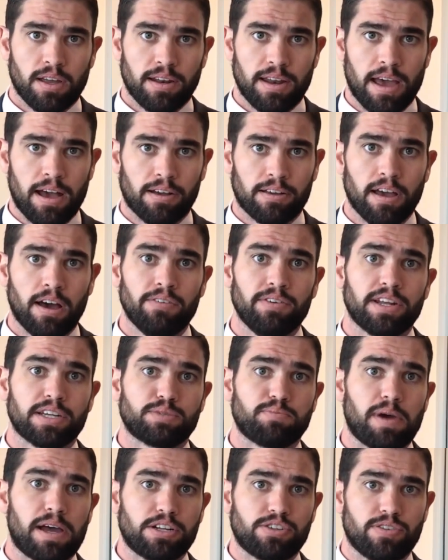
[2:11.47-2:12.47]
Now, a covered
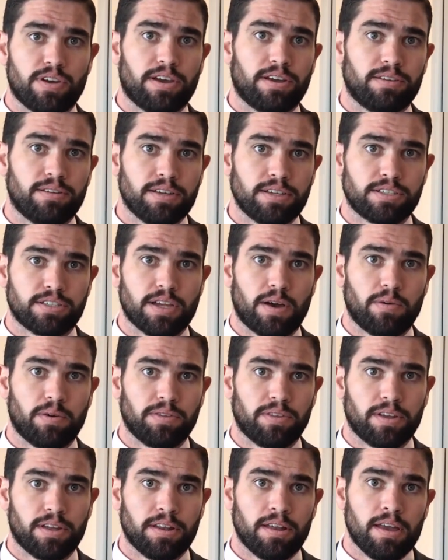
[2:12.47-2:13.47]
expatriate is
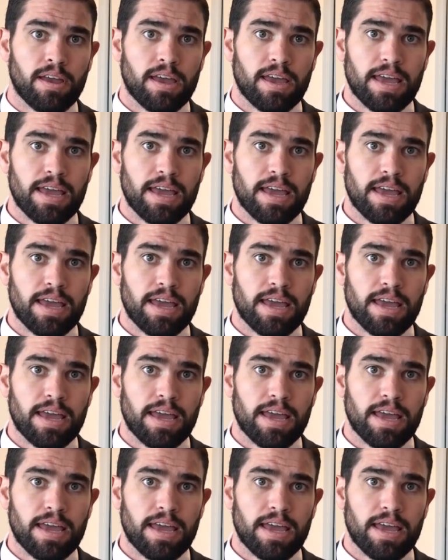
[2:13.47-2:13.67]
someone that